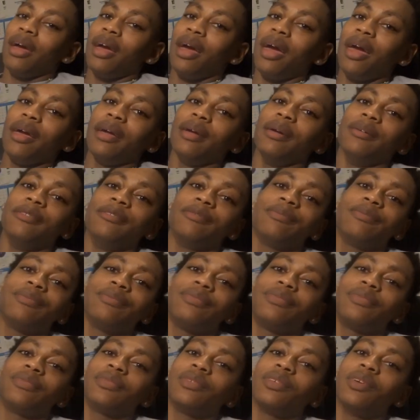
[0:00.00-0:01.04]
Hey,
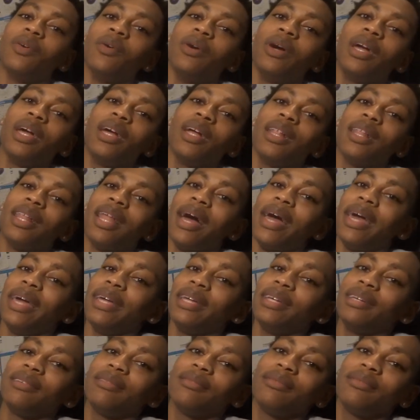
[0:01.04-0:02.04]
go ahead and like.